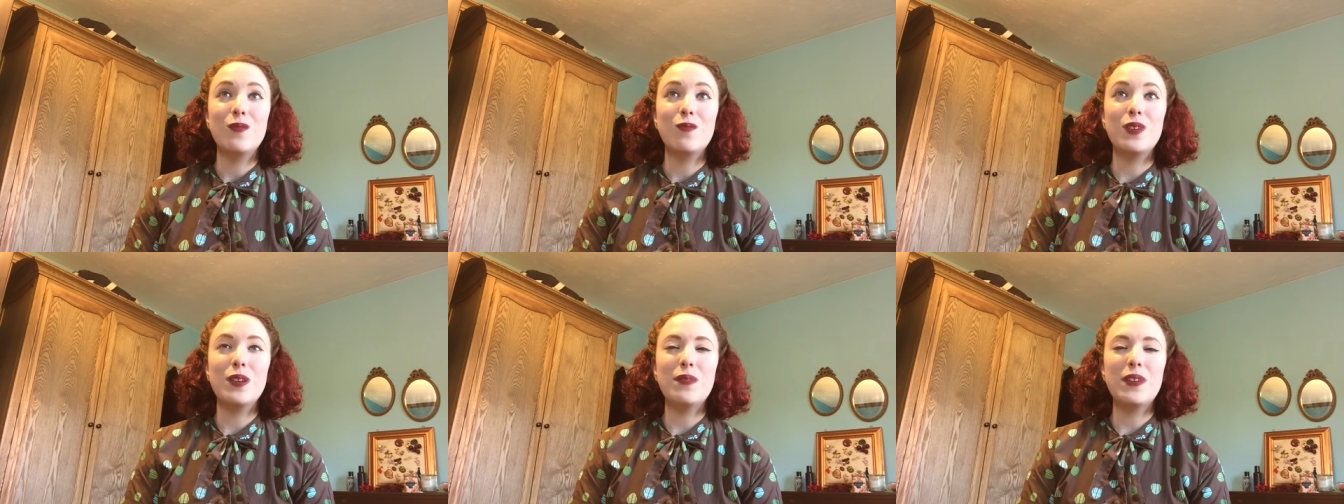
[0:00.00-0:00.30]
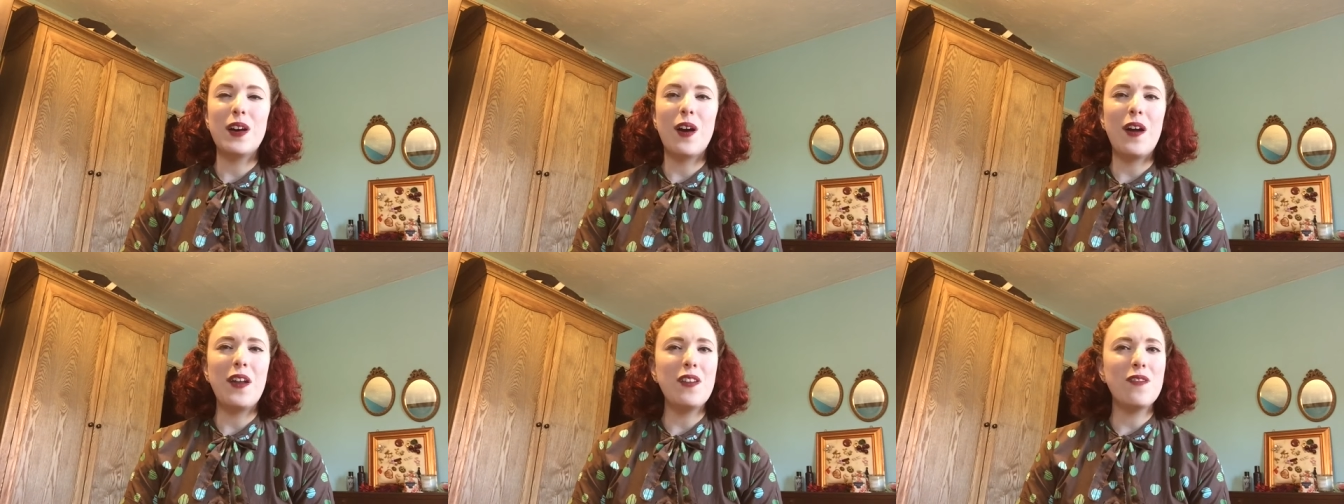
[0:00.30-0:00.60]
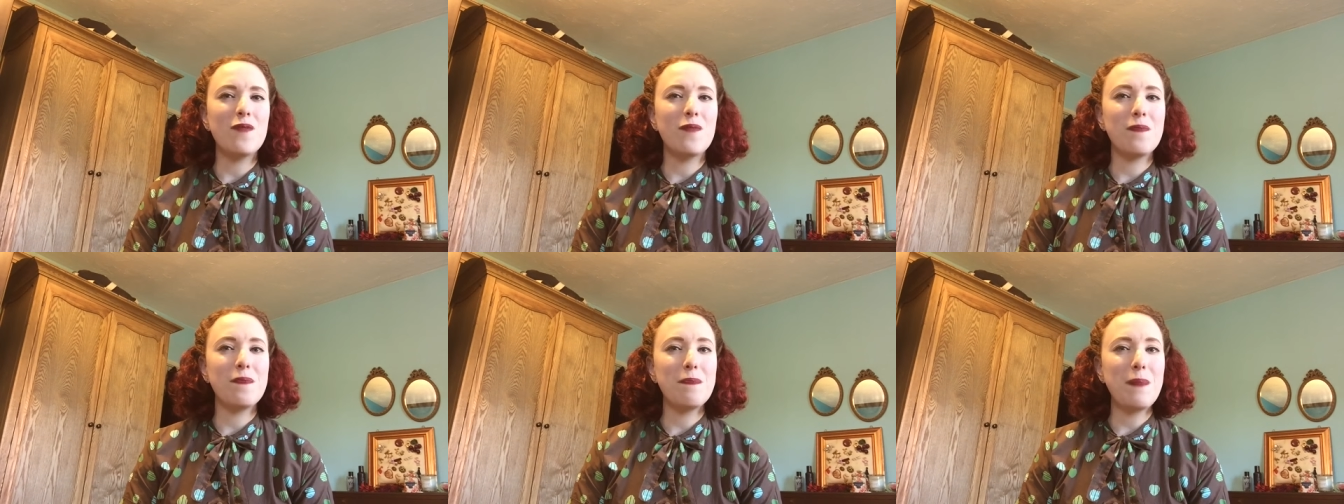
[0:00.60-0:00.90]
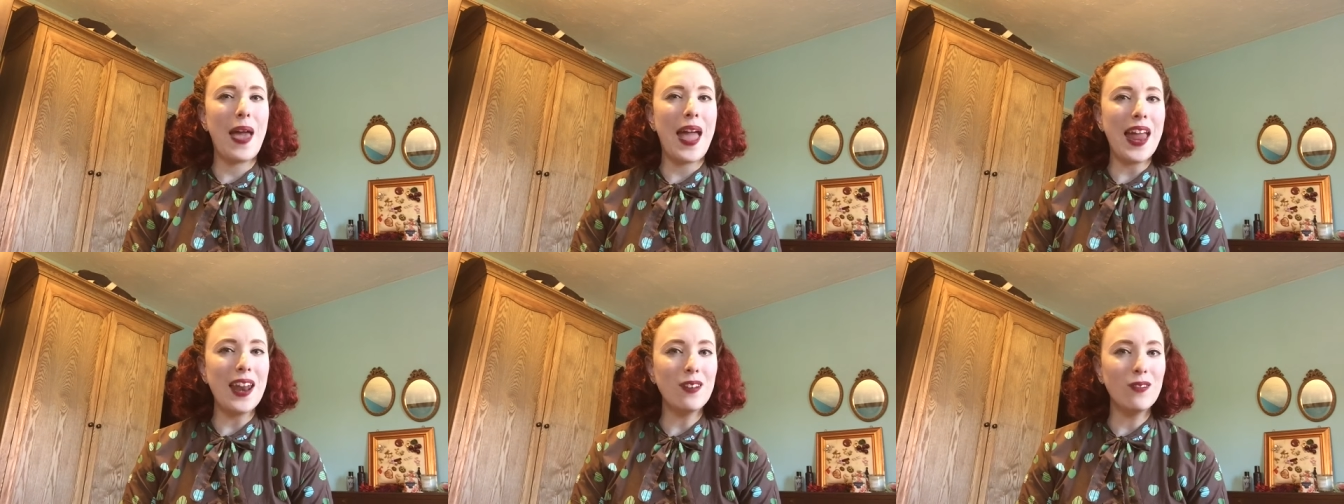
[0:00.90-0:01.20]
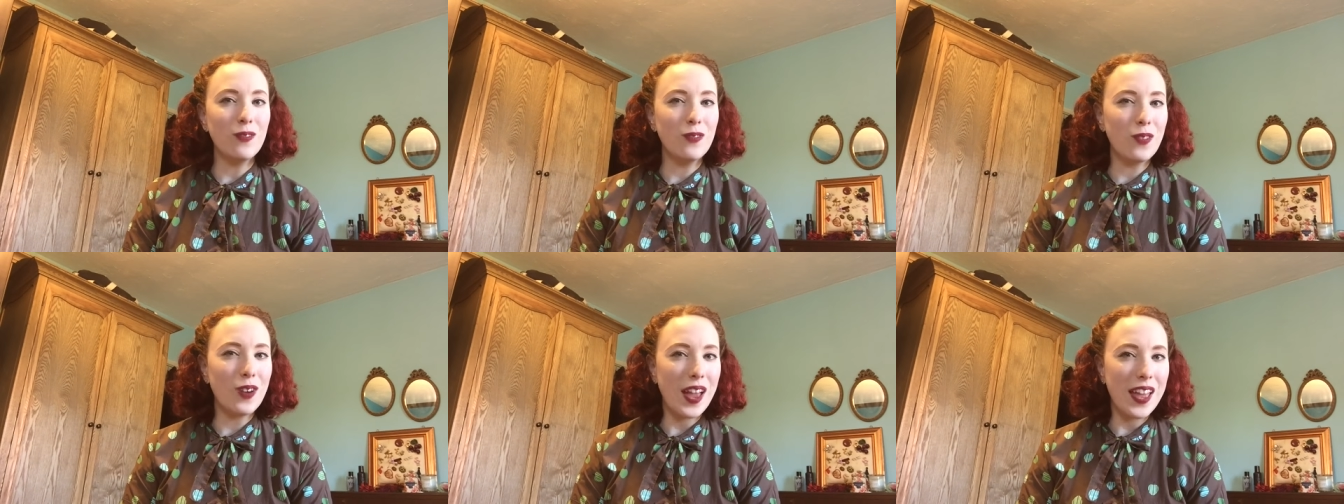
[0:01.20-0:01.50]
we were kind of
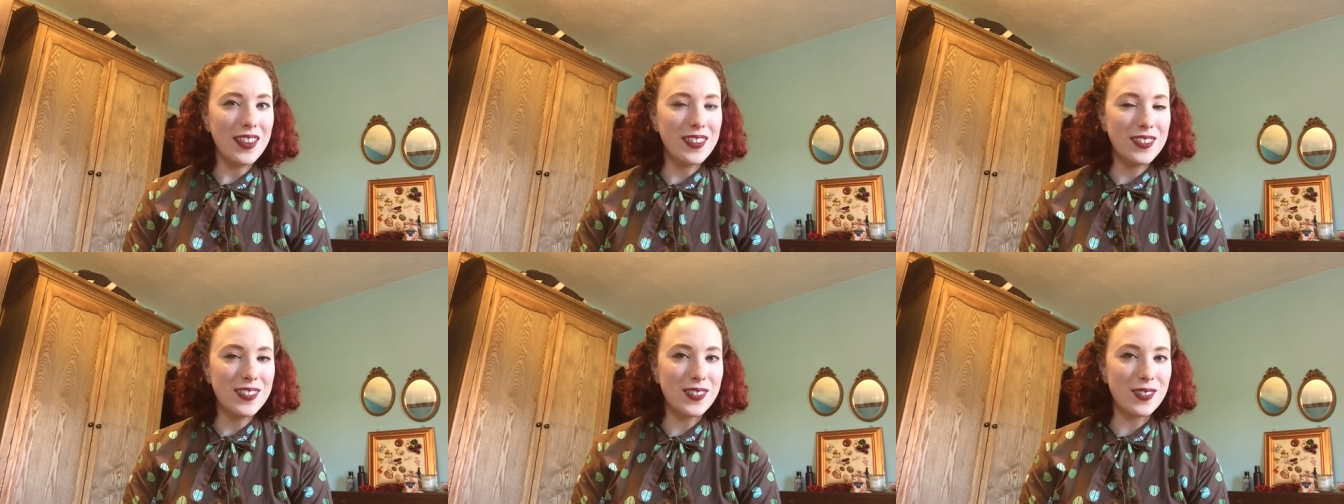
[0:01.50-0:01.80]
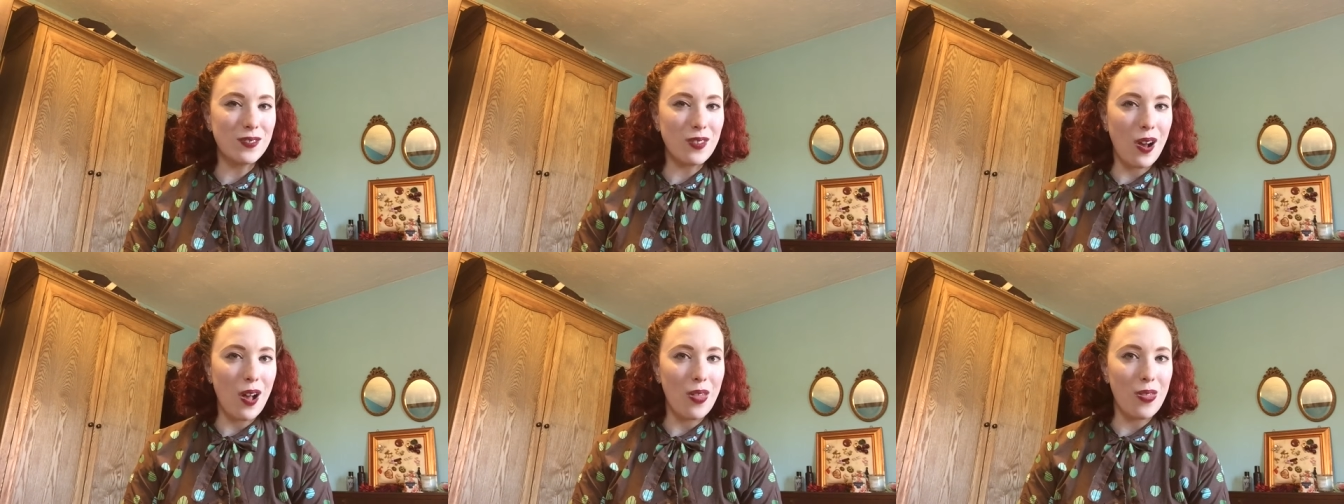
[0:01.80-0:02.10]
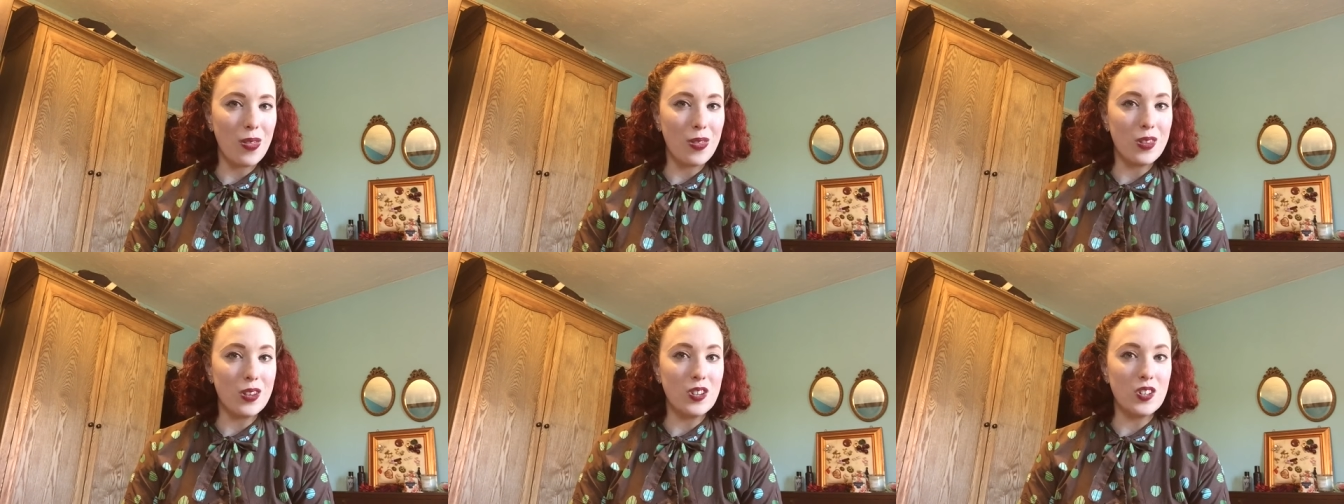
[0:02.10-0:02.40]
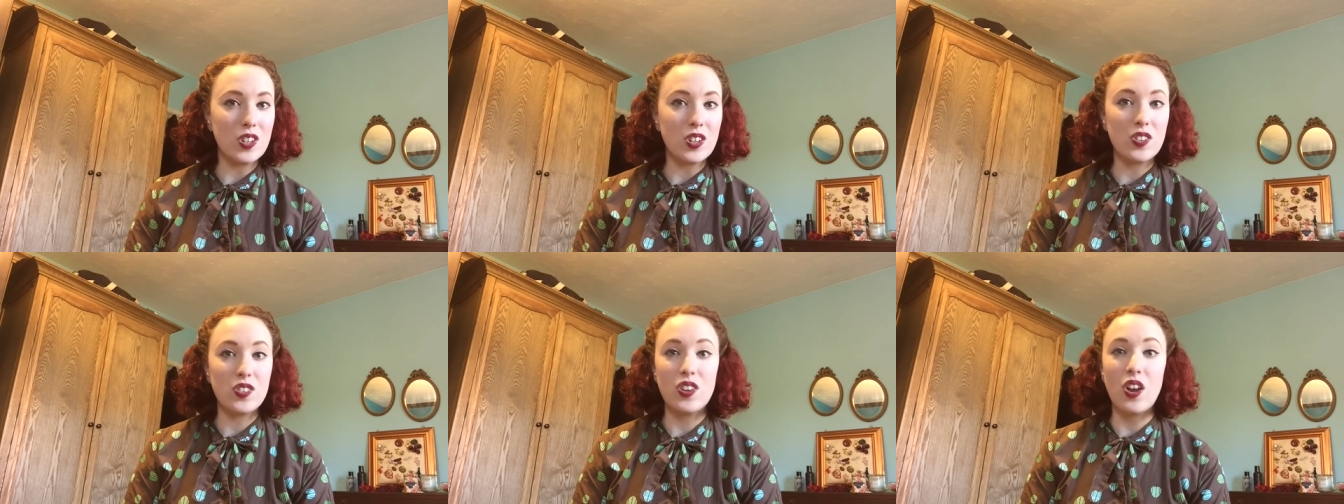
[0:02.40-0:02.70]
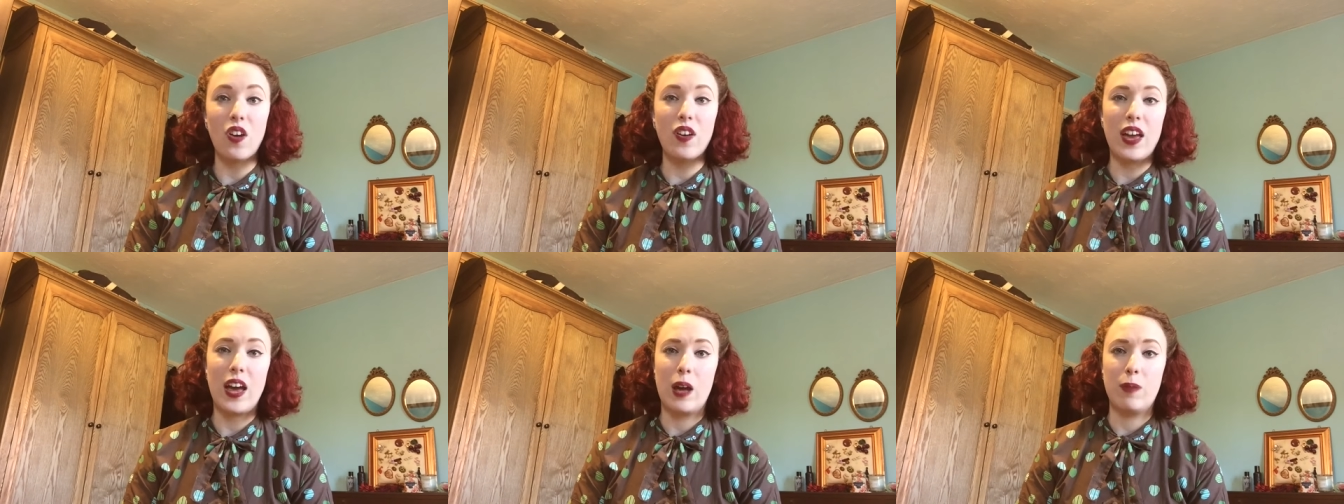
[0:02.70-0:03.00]
pen friends rather than just,
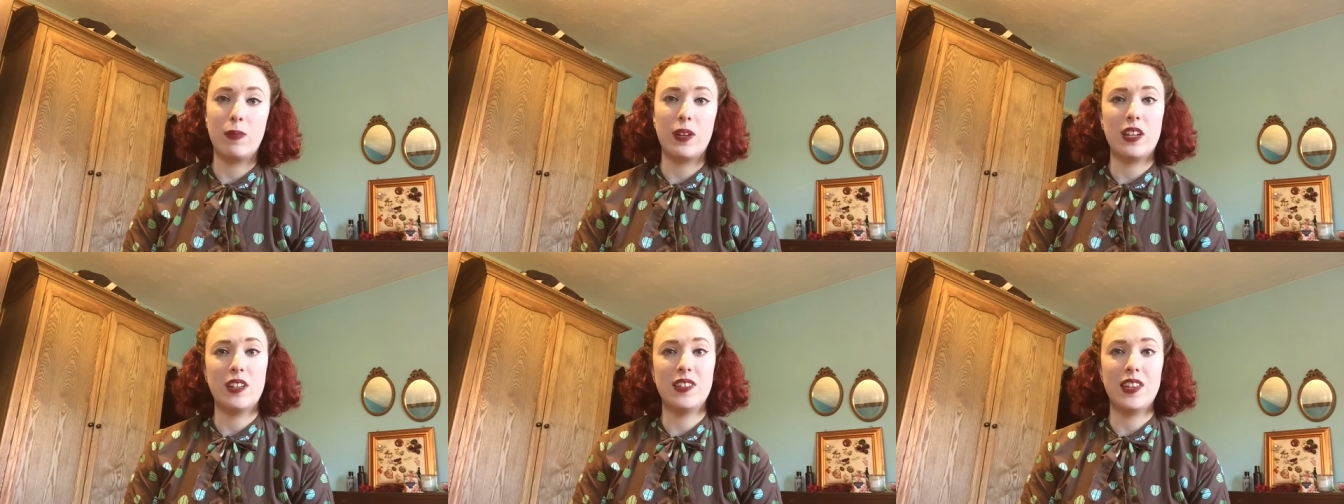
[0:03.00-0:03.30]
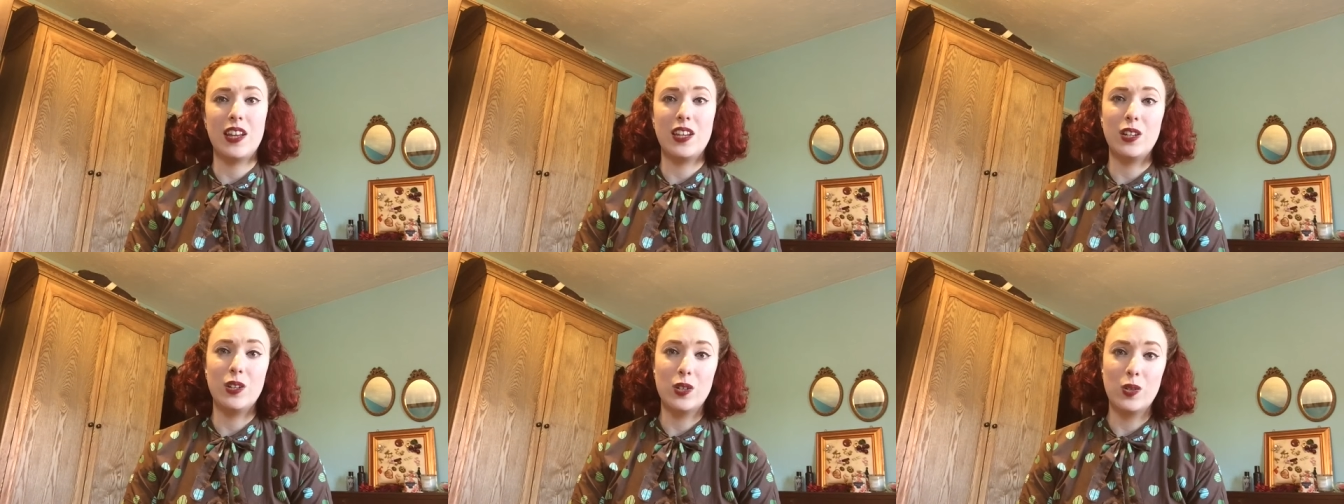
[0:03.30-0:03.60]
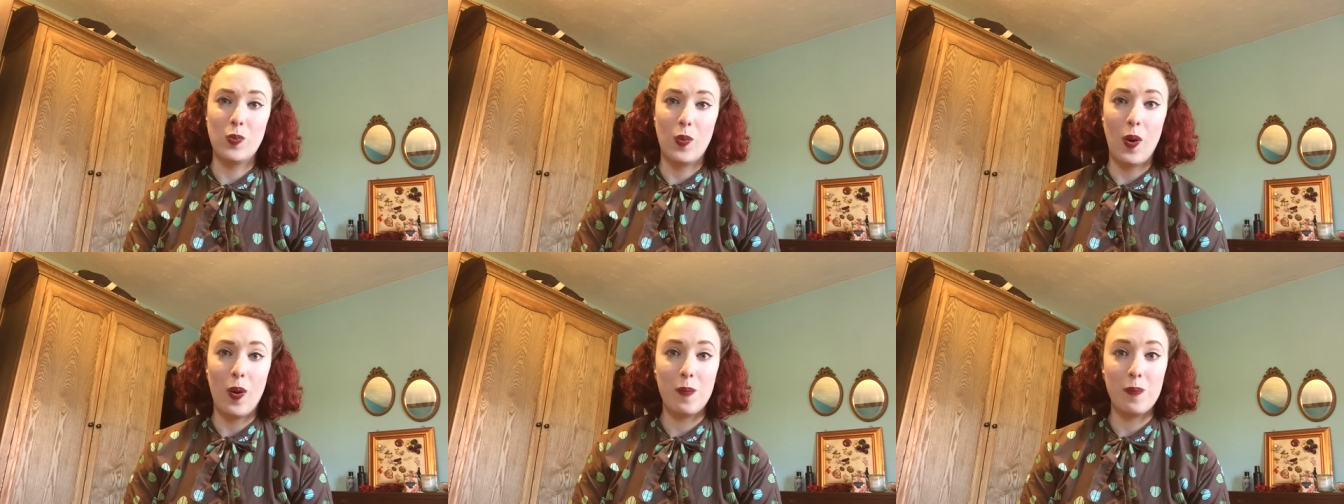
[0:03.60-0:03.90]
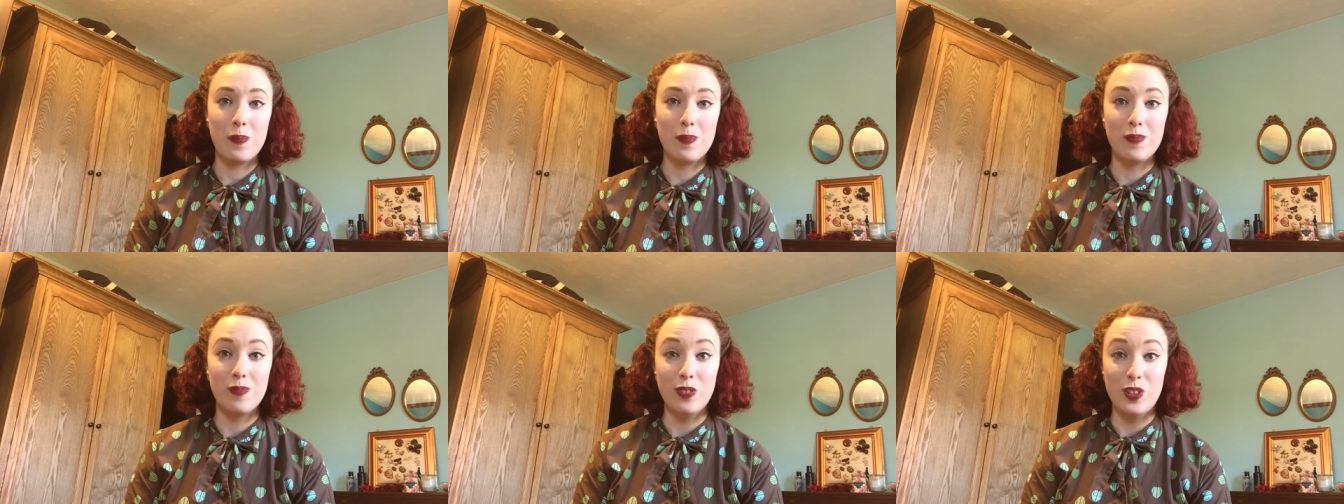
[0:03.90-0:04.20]
oh yeah, I'm gonna send you a swap,